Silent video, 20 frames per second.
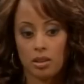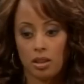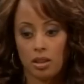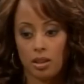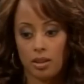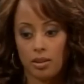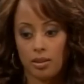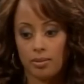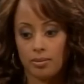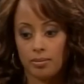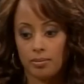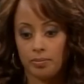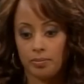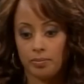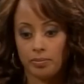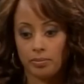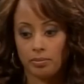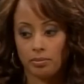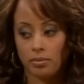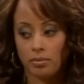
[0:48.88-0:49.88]

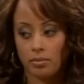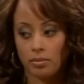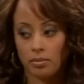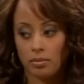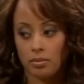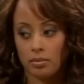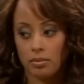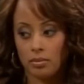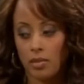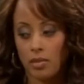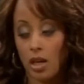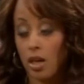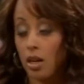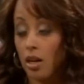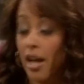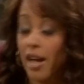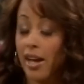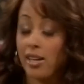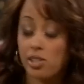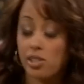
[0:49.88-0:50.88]
No,
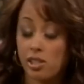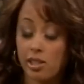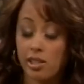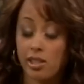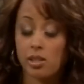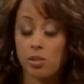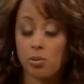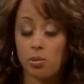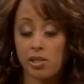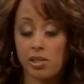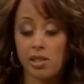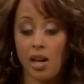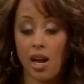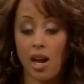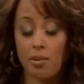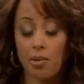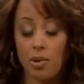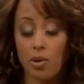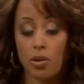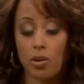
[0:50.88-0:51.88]
actually, it's what
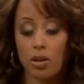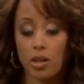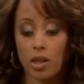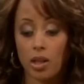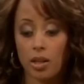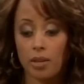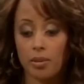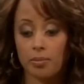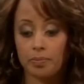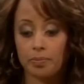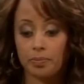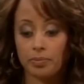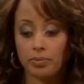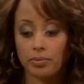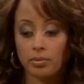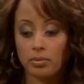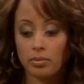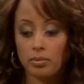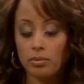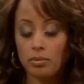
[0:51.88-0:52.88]
time I woke up.
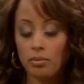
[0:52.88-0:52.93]
Oh.